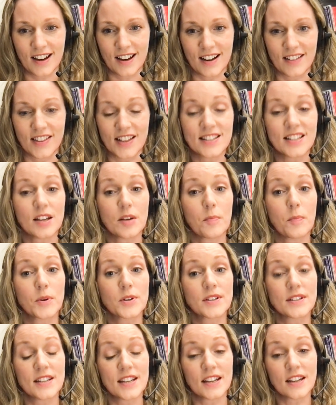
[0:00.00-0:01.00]
That's
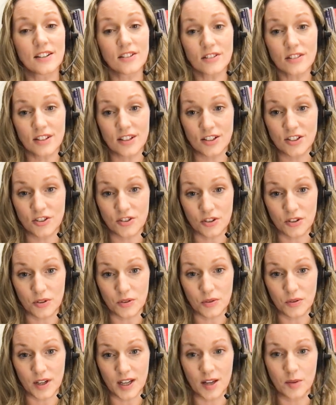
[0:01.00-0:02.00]
particularly
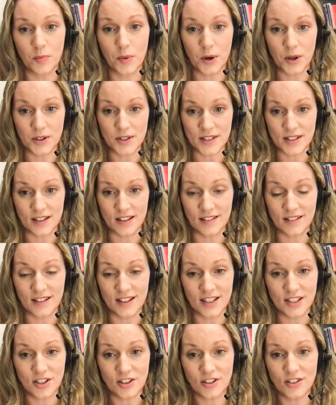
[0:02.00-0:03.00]
true in person.
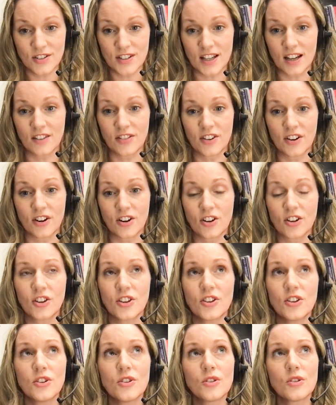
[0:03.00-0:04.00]
It turns out there are
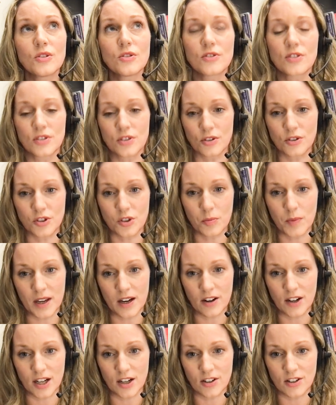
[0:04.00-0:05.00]
huge social
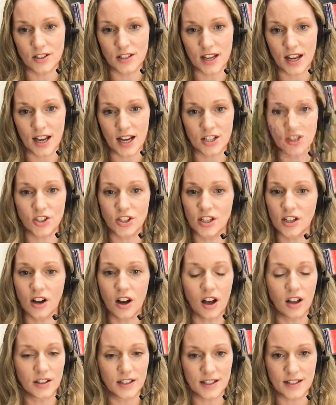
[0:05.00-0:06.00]
barriers to actually
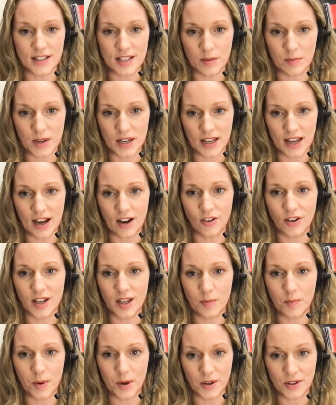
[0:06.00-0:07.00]
calling somebody out
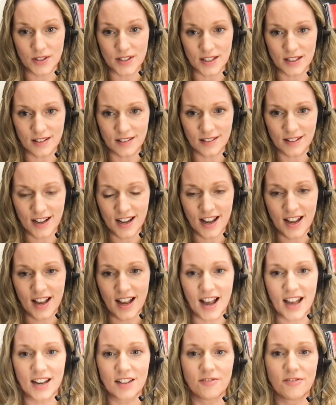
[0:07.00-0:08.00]
in person.
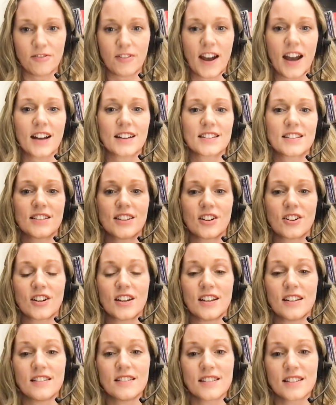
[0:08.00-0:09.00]
And in fact, there
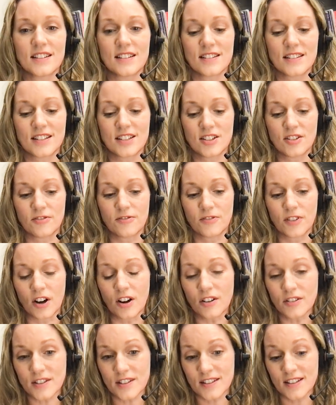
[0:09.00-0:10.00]
is this
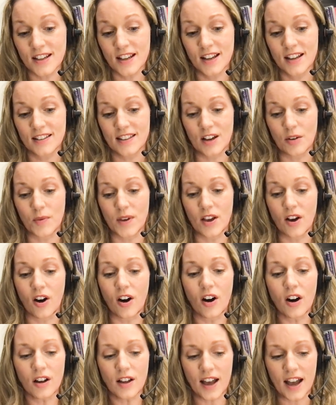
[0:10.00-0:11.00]
default that we
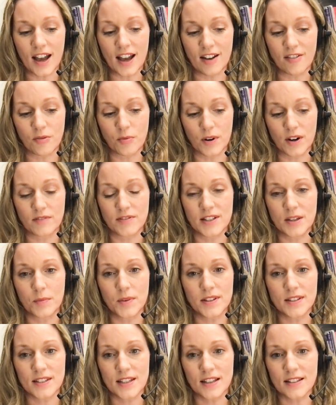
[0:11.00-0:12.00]
all have where if
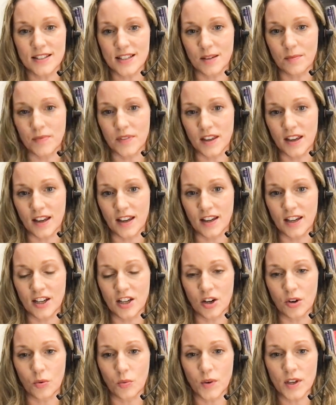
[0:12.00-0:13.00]
someone says something, you
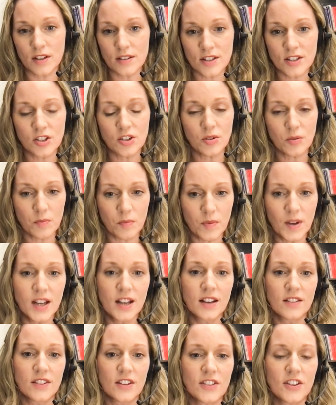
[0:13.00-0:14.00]
know, we assume
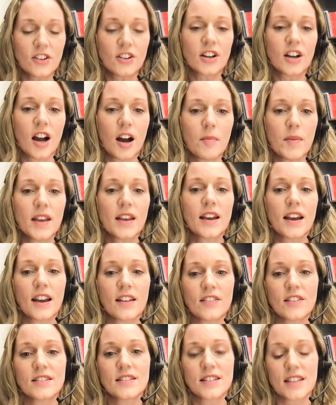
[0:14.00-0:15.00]
that they're coming
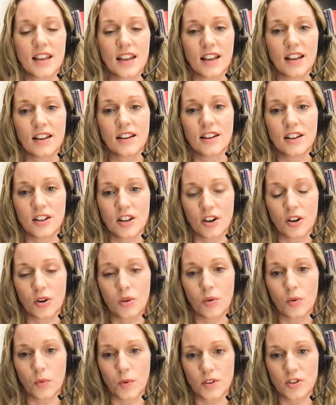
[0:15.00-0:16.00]
at this thing, you
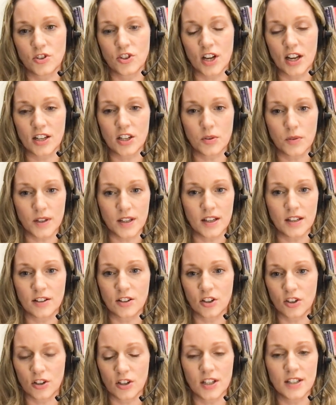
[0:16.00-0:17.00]
know, with genuine
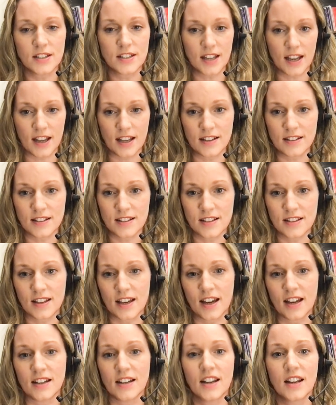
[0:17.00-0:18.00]
good intent,
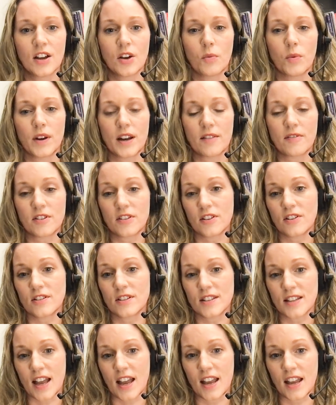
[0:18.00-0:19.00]
that whatever they're
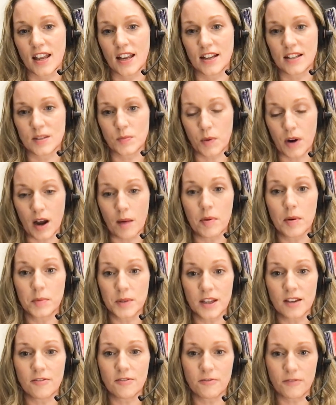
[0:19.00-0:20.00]
saying is
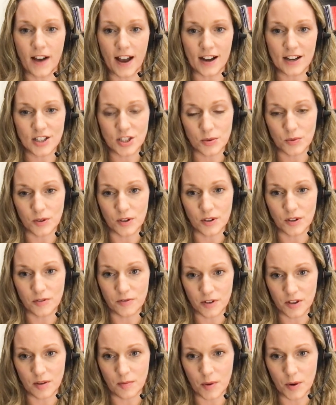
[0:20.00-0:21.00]
probably factual
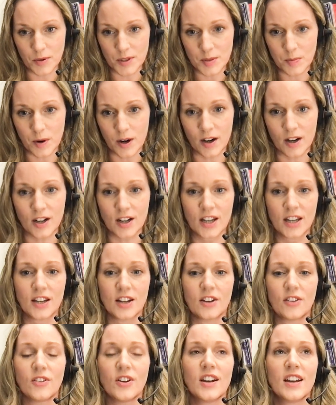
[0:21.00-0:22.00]
for the most part. You
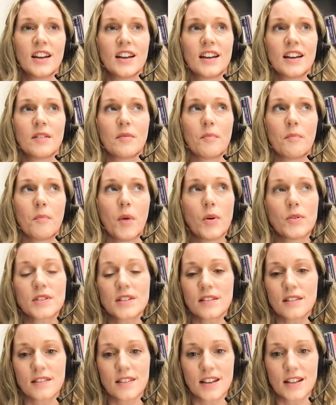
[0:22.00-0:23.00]
know, most
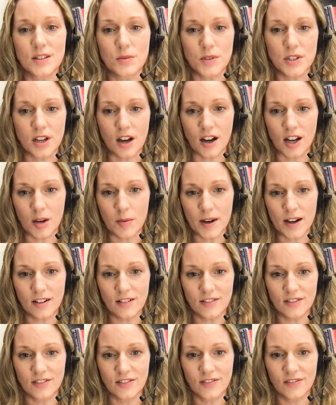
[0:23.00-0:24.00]
of the things we talk
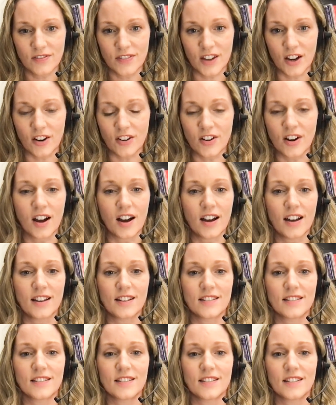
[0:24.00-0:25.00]
about are not
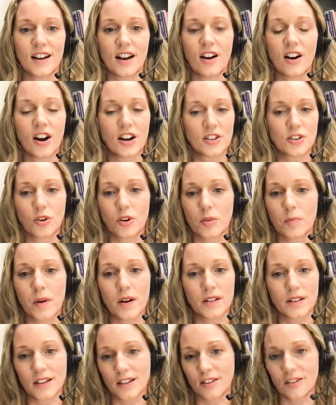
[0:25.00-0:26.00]
hardcore
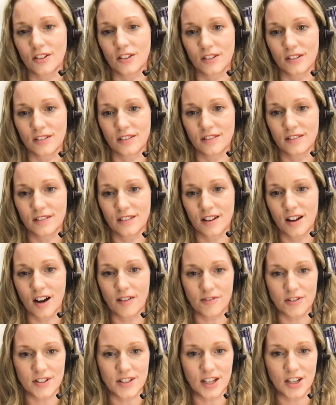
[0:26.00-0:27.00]
political
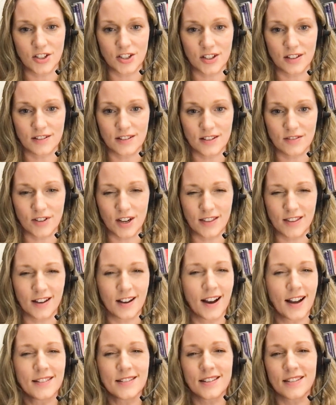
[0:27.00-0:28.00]
conversations, right? The
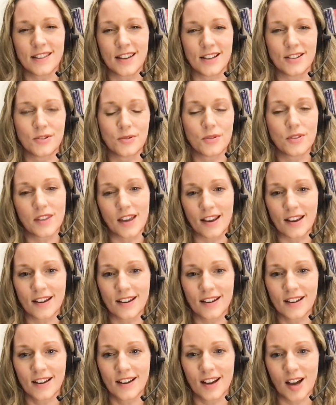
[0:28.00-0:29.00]
kinds of things you
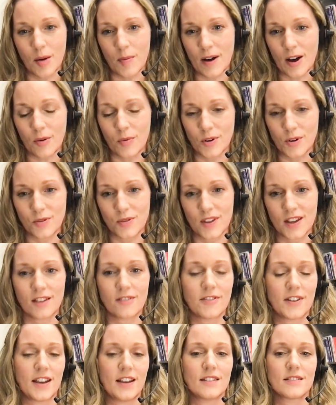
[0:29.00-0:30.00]
think about when you think
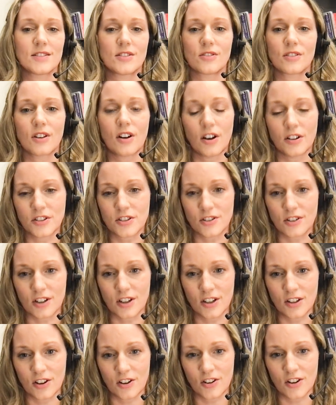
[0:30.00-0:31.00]
of cancel culture.
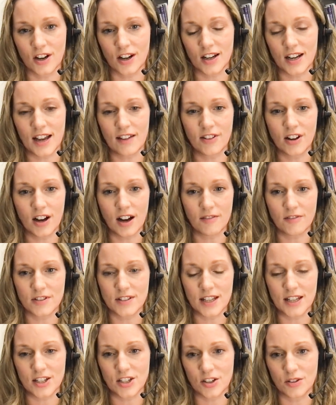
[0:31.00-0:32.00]
You know, you're not going to have a
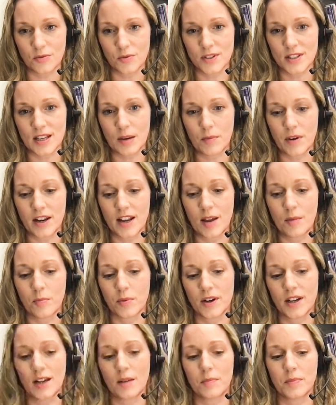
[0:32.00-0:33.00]
conversation with someone and
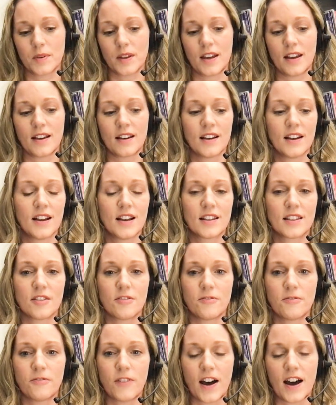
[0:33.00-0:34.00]
bring up like the
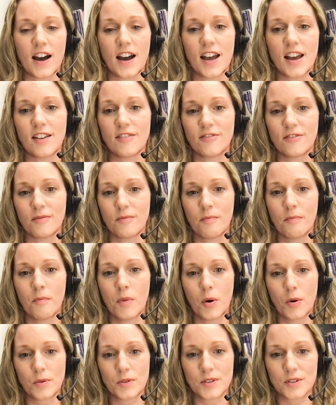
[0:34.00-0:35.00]
five
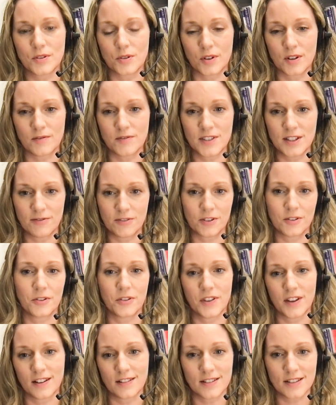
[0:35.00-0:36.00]
most sort of difficult
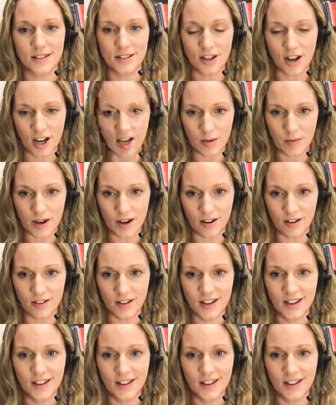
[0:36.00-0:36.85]
things to talk about.